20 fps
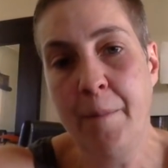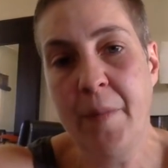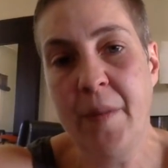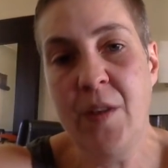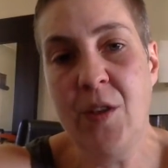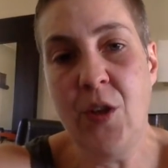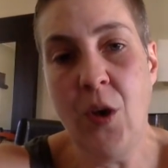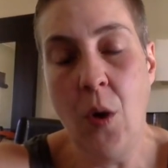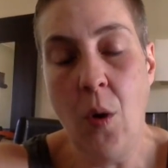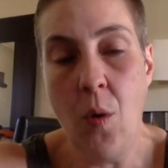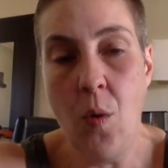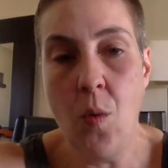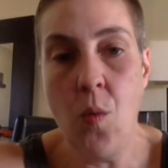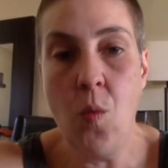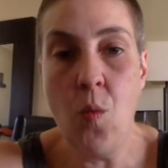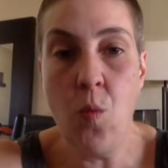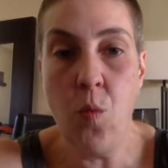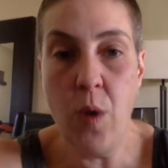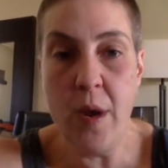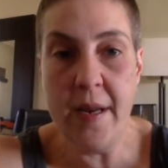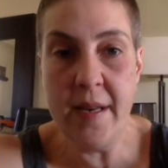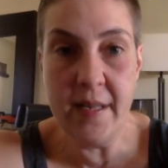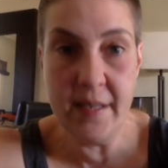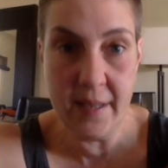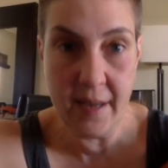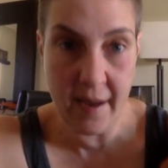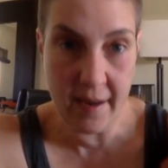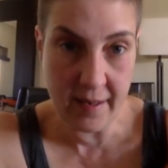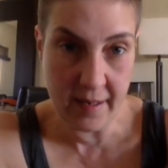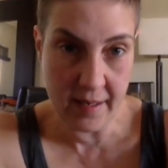So we
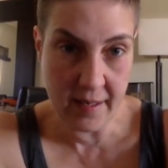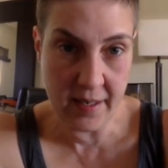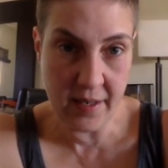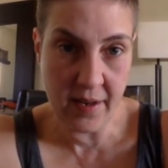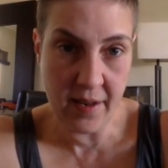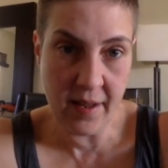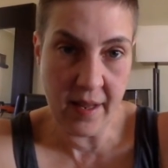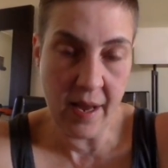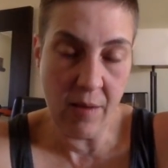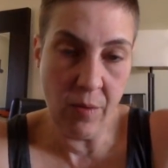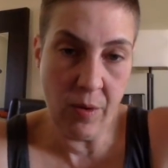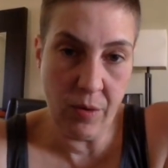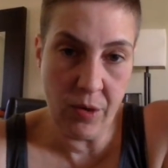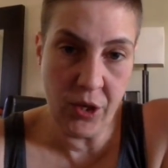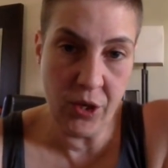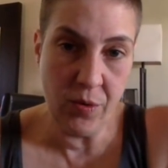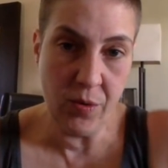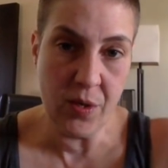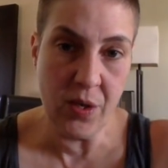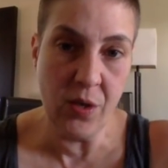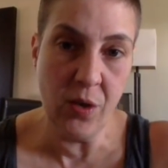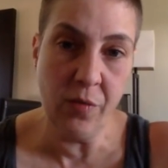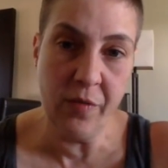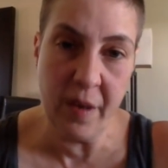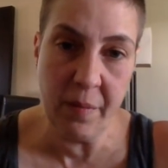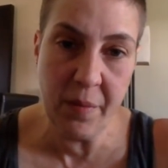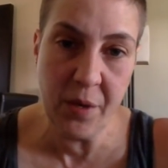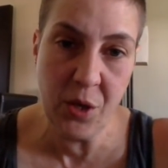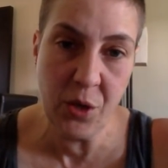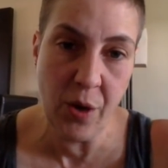decided that we would choose the
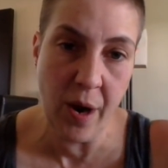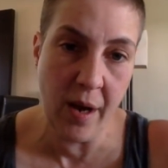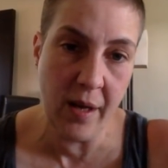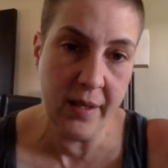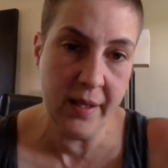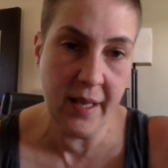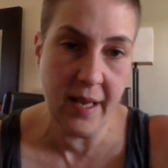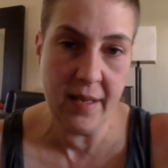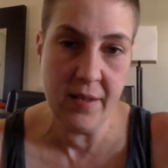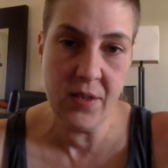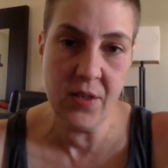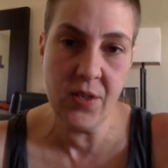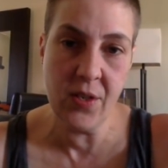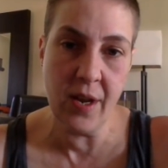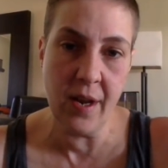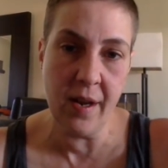November trial dates,